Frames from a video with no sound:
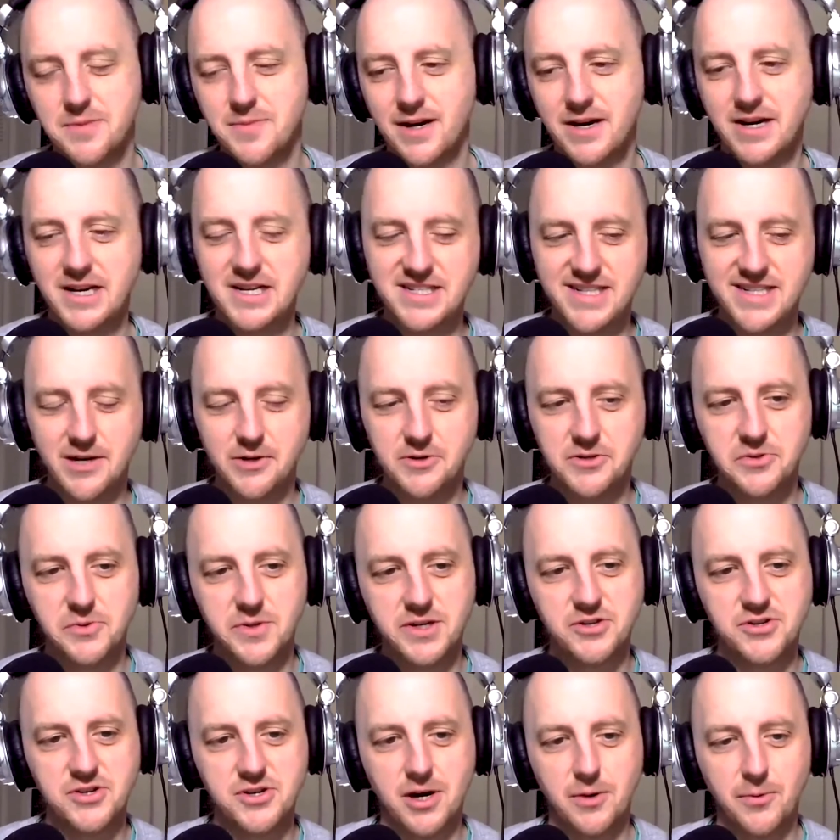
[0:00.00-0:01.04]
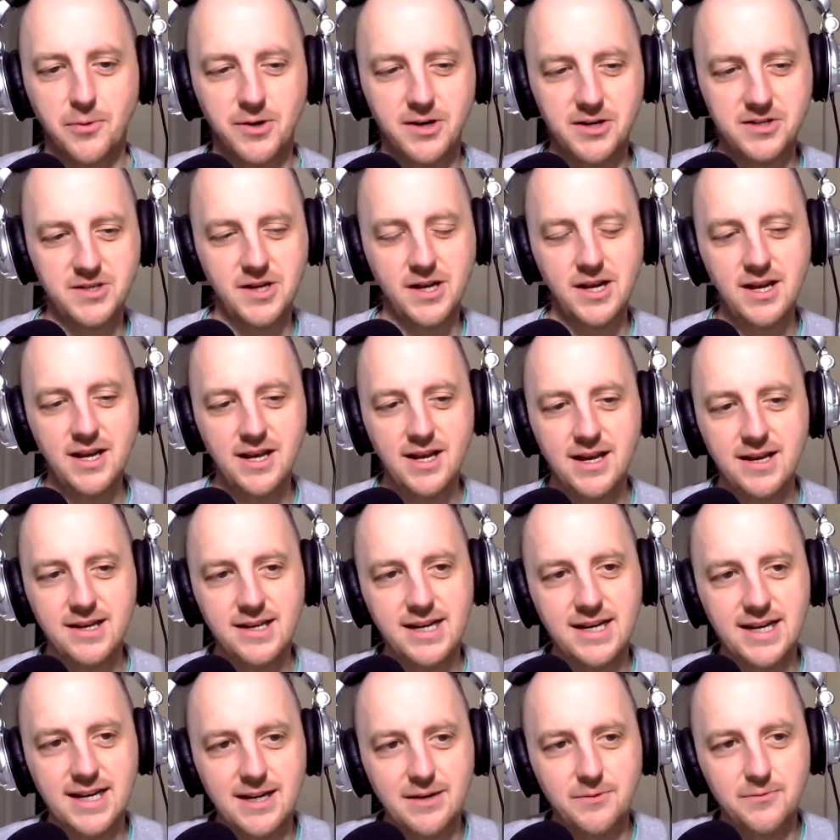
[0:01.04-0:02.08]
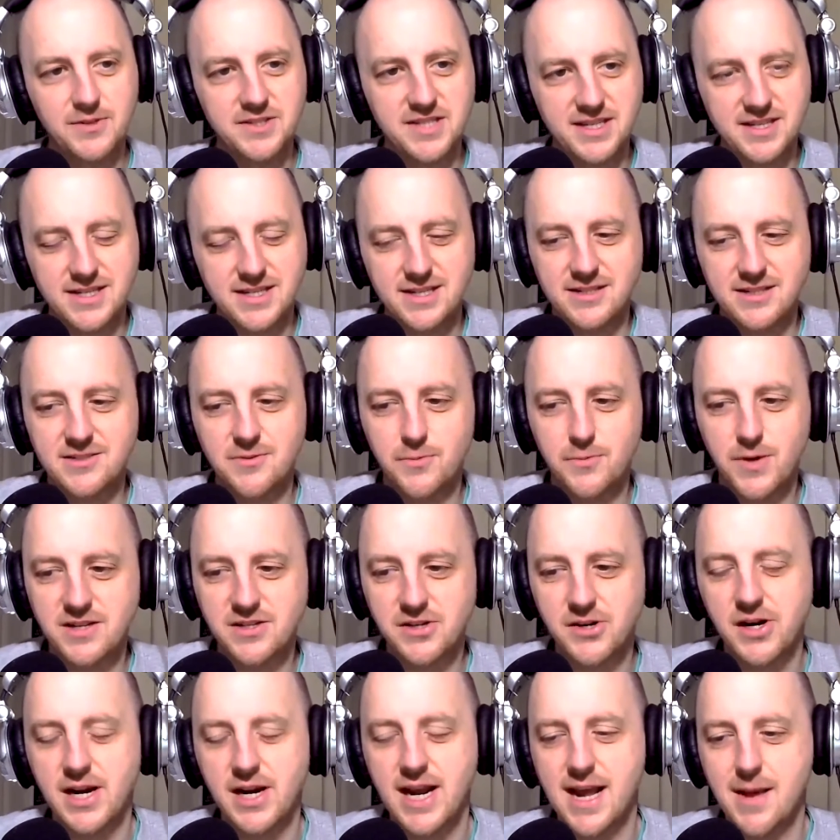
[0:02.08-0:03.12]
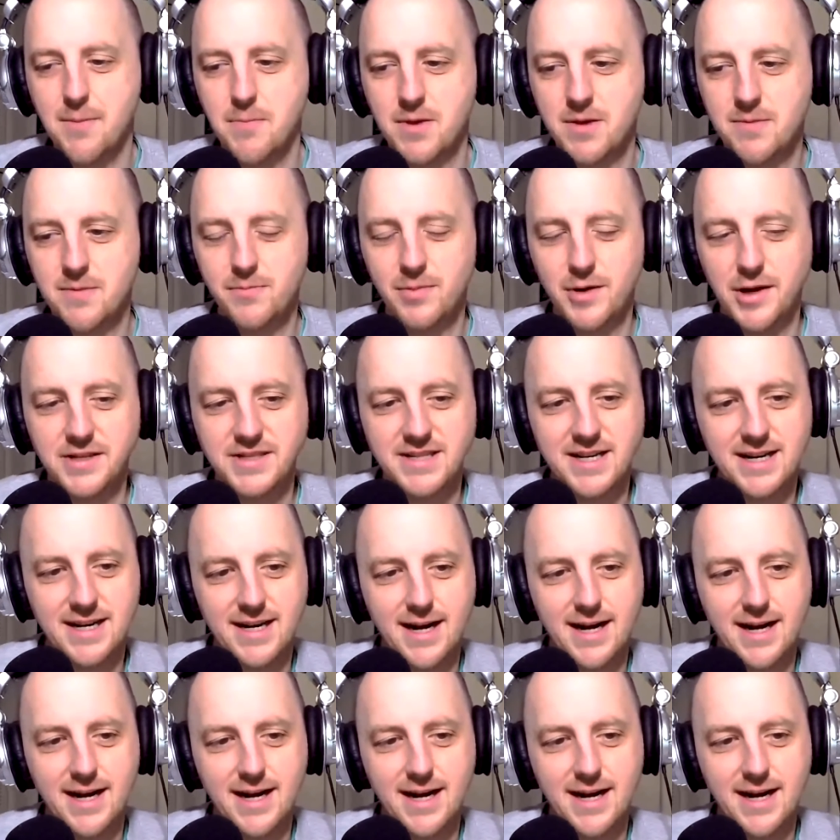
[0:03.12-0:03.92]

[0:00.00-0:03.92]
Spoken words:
about a Nintendo Switch Star Wars Resistance racer game, but